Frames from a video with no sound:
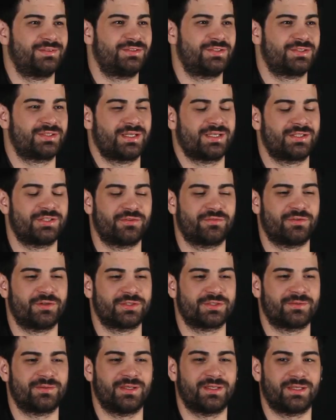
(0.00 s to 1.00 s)
Just takes your
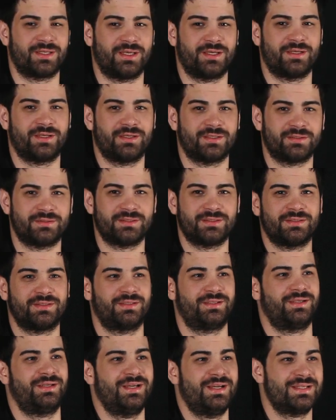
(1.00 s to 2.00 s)
first one to get hooked.
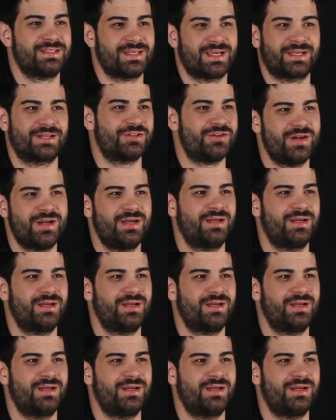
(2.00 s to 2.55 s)
It's like a